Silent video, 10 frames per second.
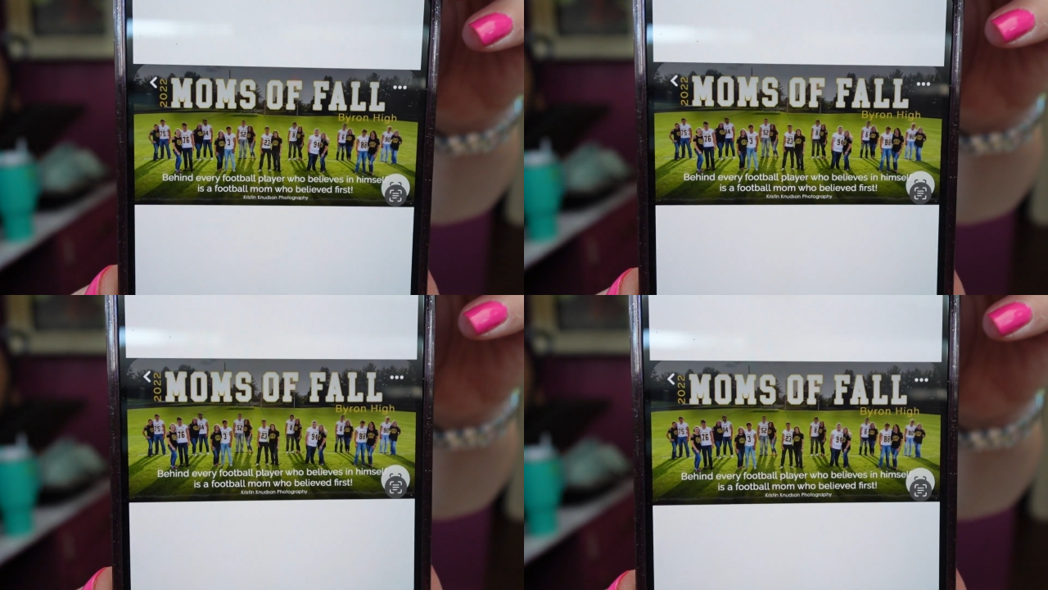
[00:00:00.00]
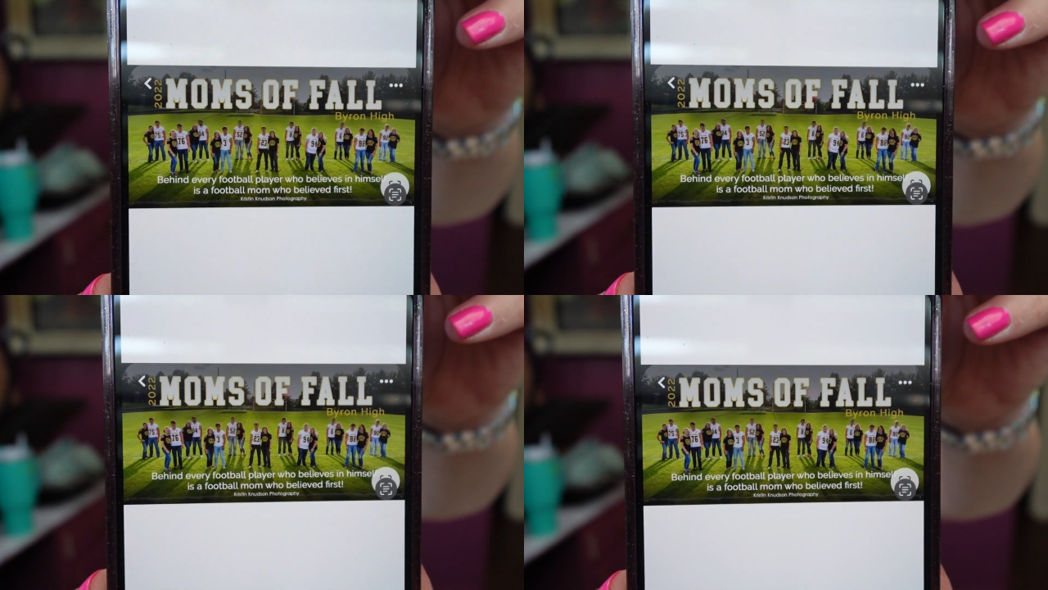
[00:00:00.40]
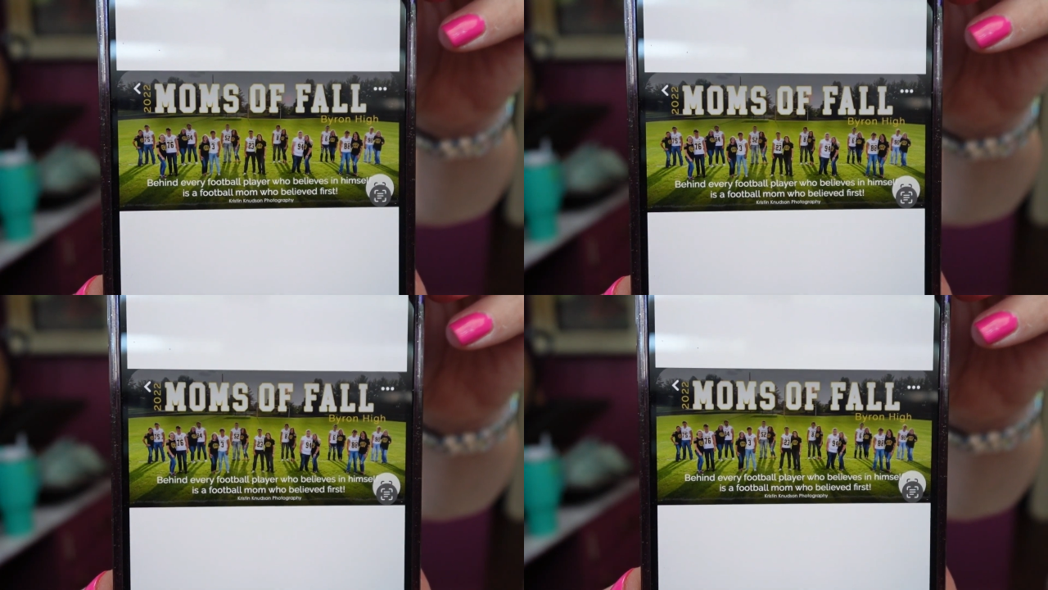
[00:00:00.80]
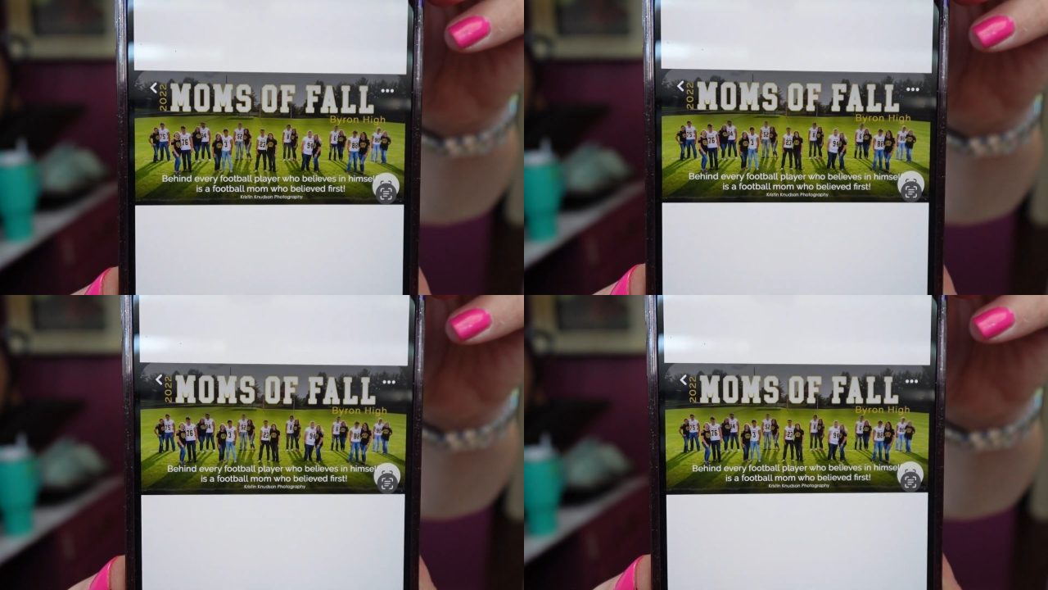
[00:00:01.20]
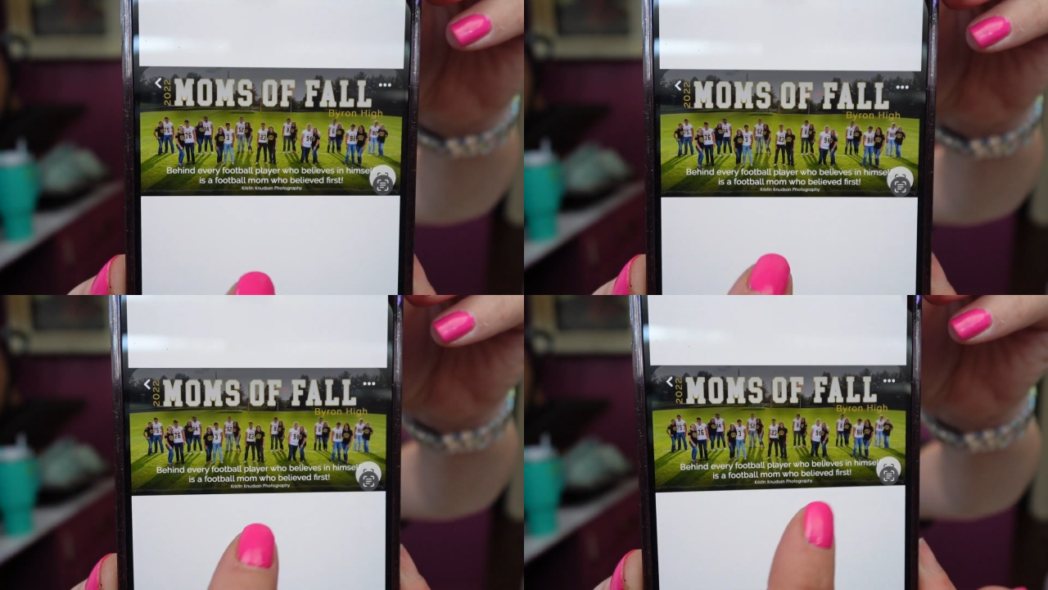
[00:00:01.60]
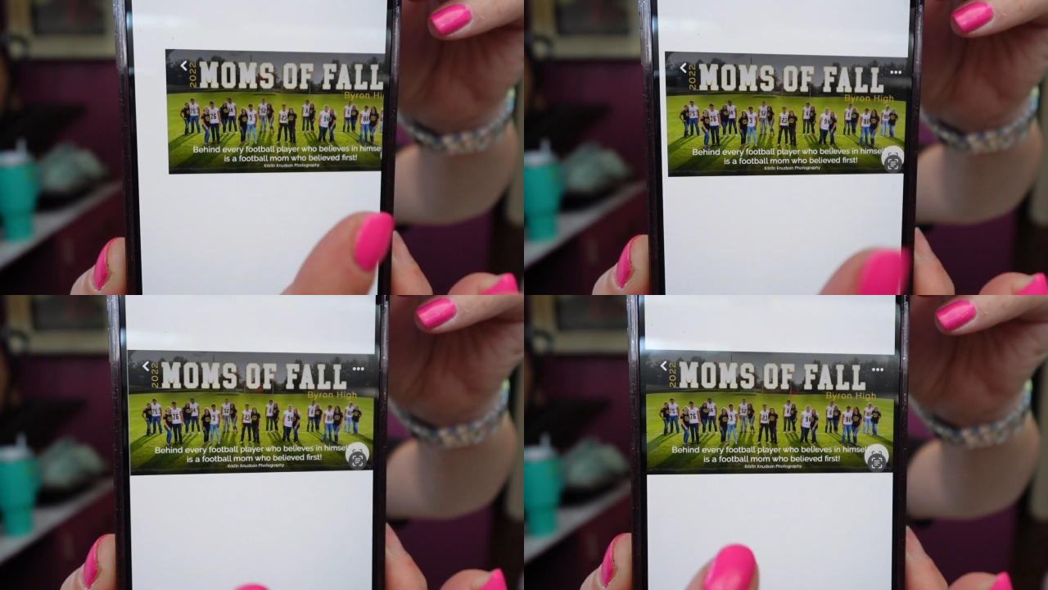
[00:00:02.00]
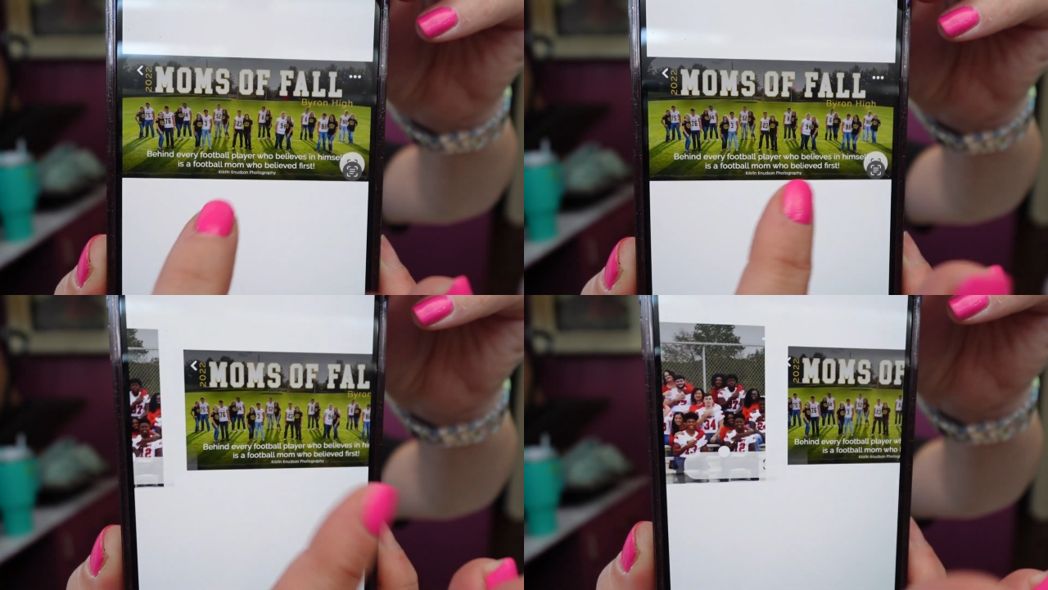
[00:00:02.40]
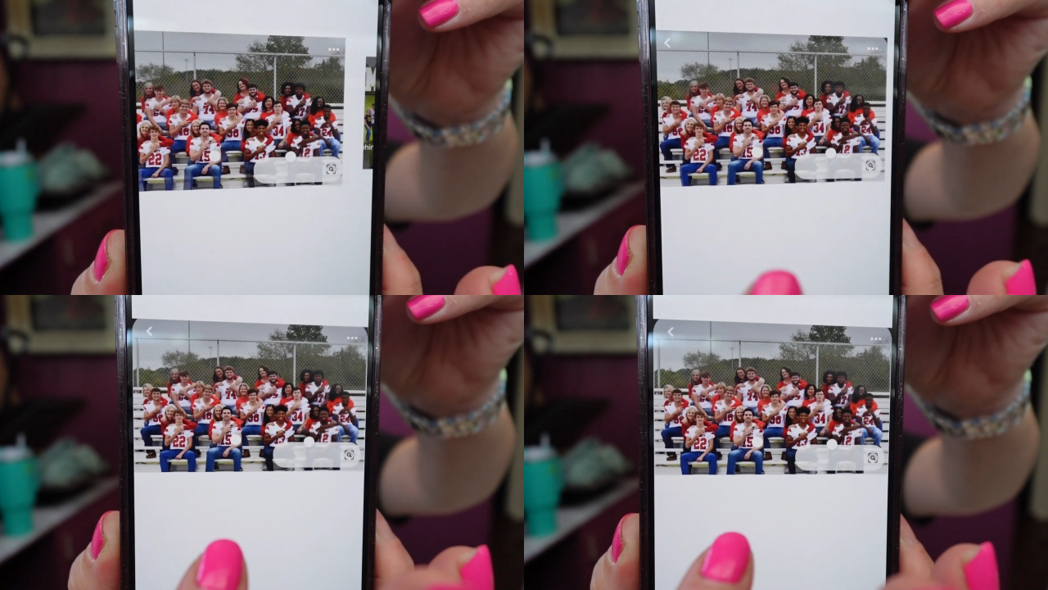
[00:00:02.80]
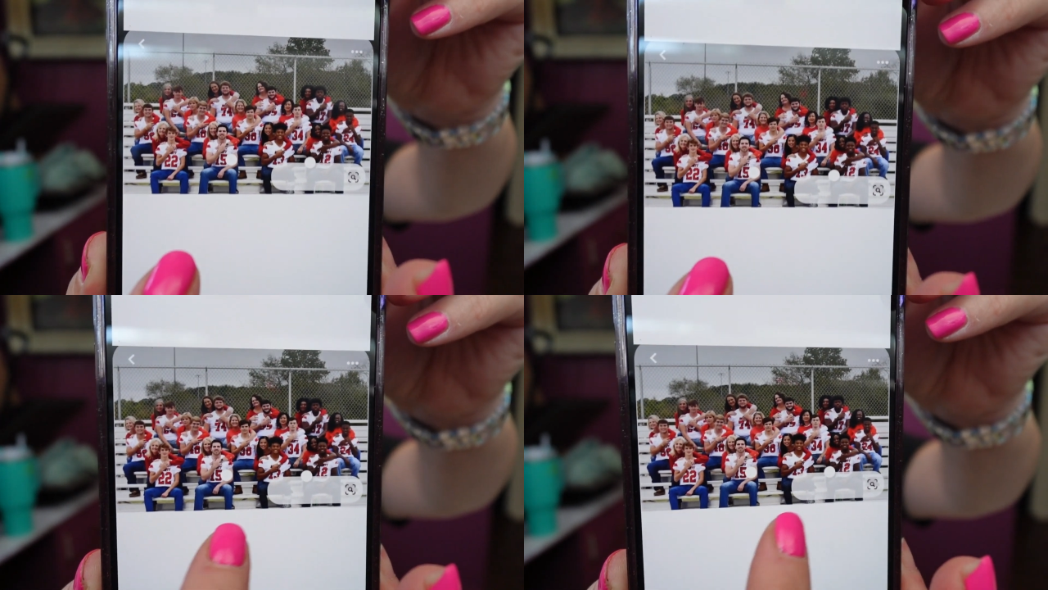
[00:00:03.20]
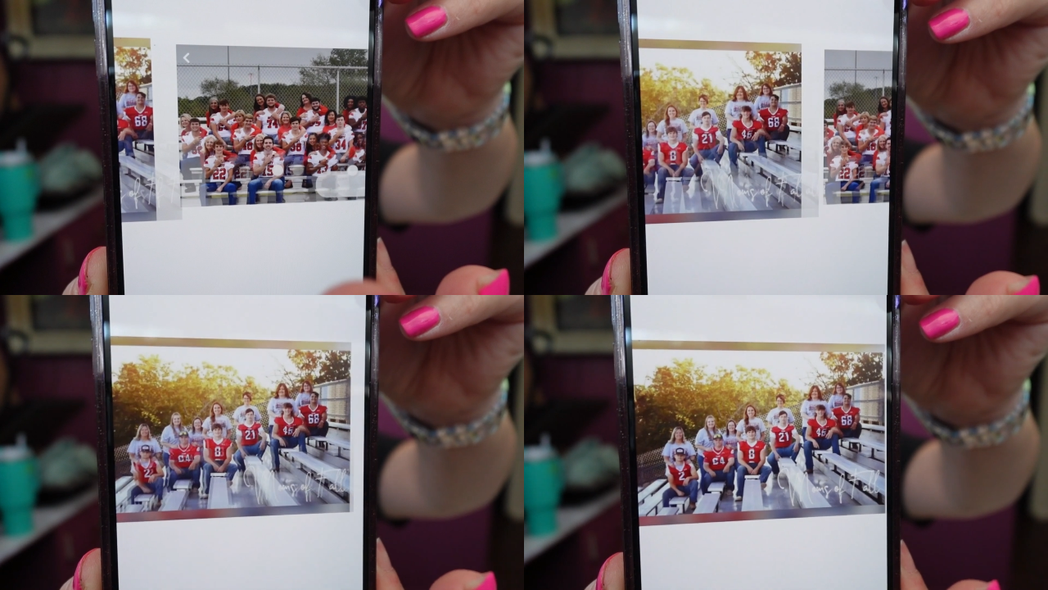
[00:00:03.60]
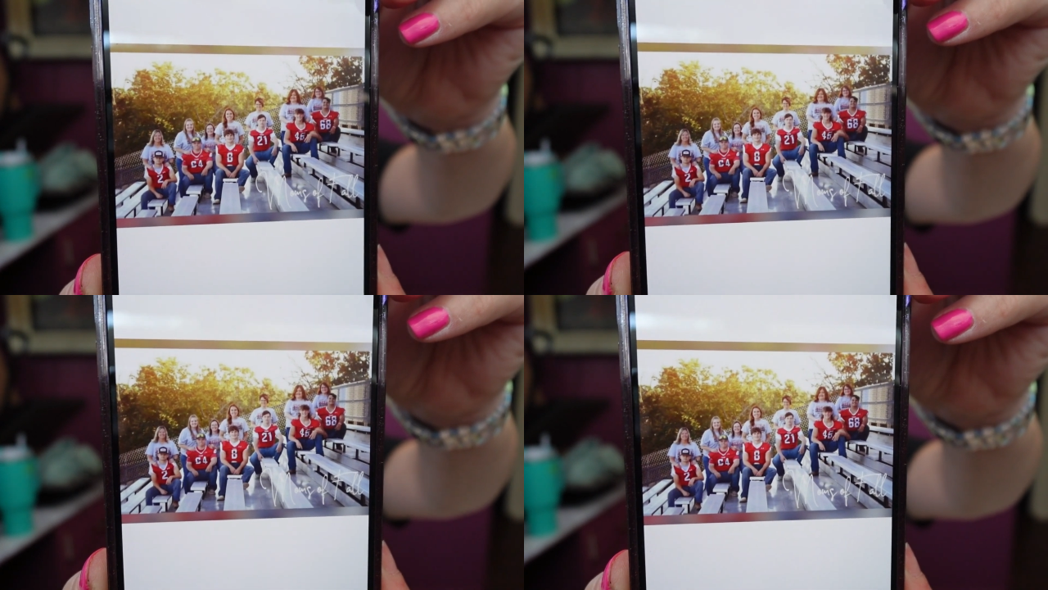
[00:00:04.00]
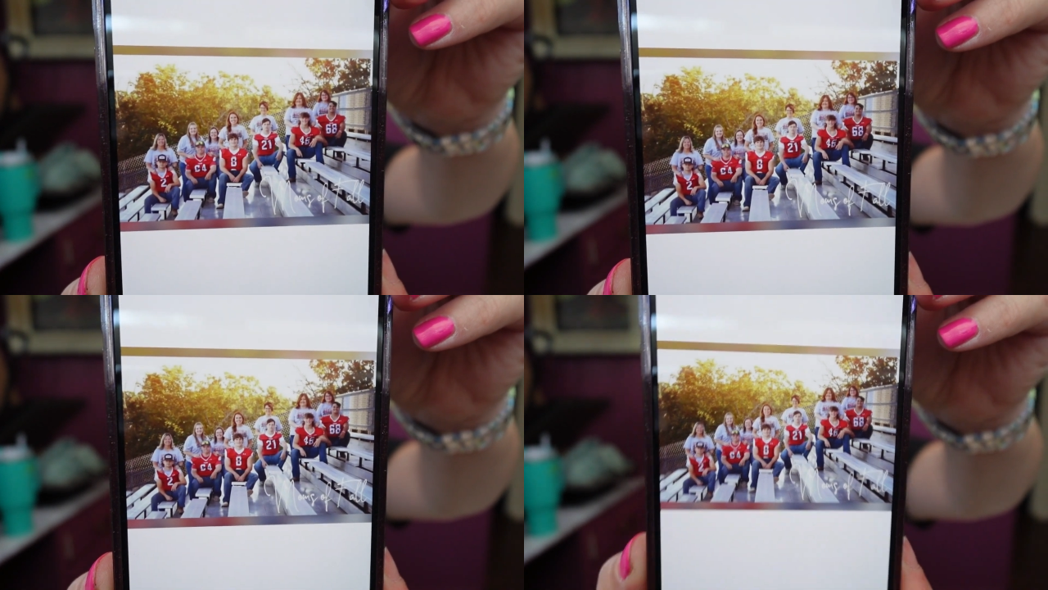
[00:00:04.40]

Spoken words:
[unreadable: no face in view]